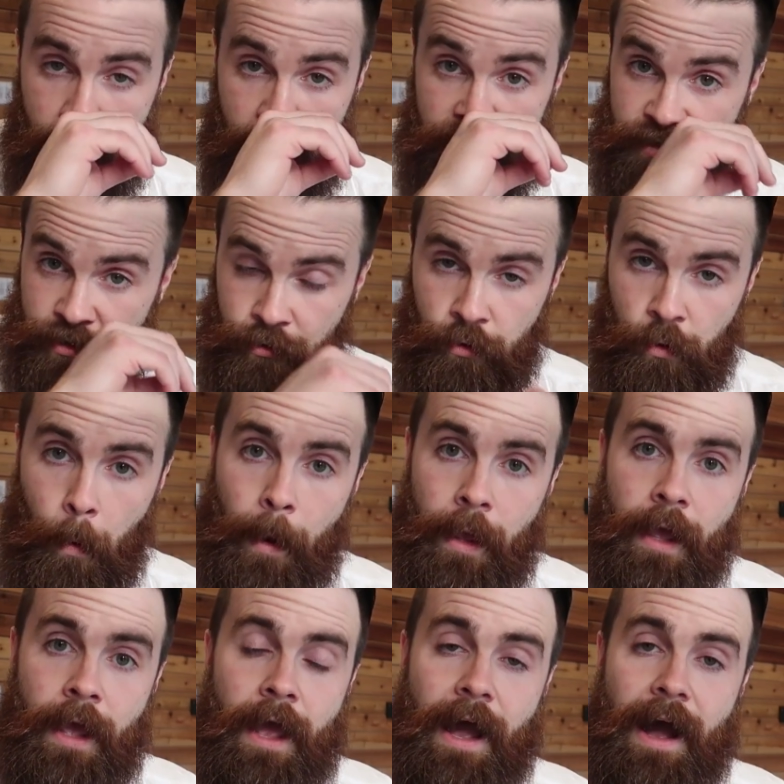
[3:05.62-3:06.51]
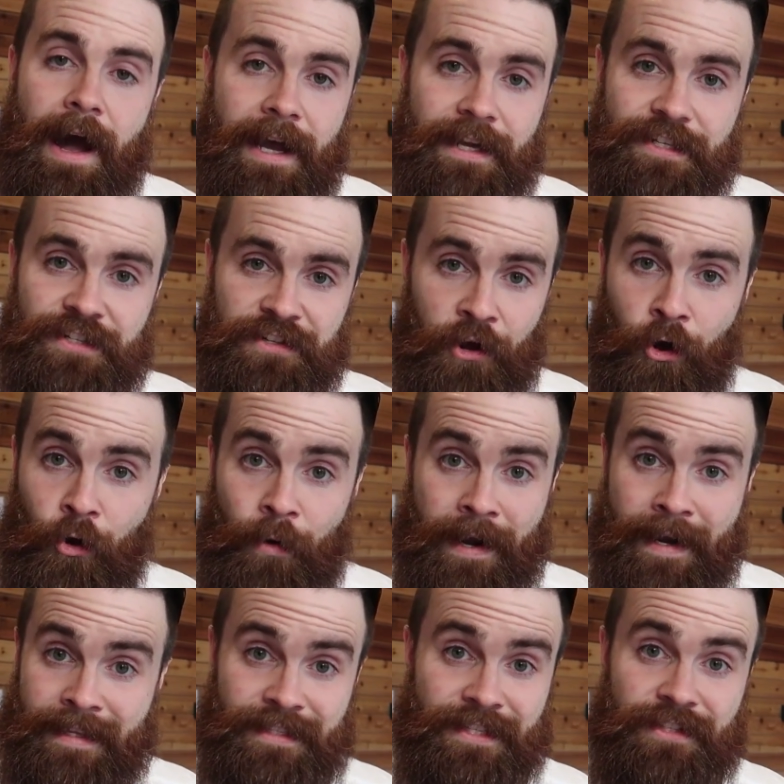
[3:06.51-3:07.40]
Ubuntu
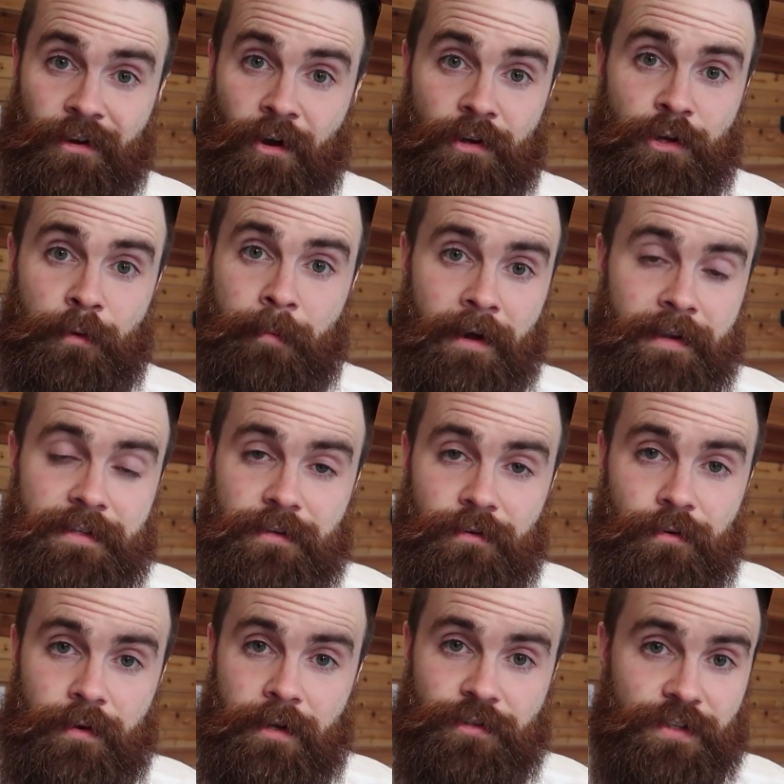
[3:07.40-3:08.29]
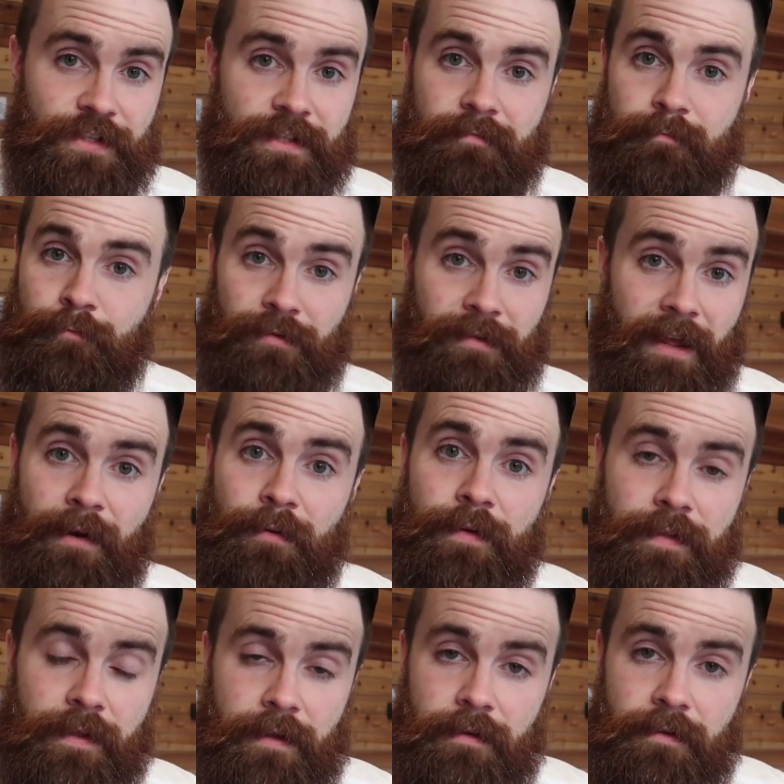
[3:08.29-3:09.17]
ISO and install Ubuntu and just play
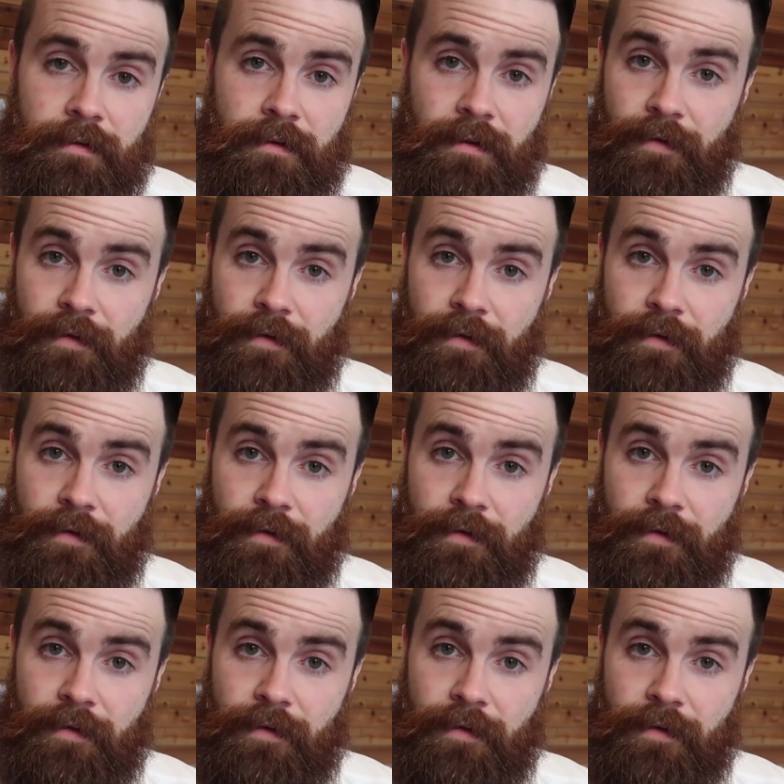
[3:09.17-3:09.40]
with it.